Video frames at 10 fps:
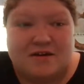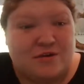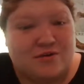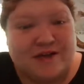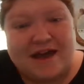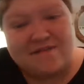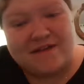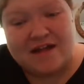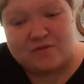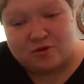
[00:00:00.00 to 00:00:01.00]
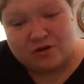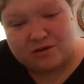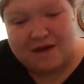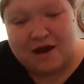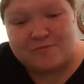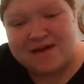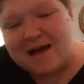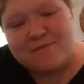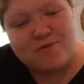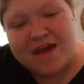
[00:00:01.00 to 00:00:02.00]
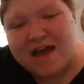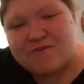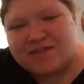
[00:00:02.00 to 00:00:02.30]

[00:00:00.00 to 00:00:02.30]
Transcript: we have that to worry about, but I'm okay with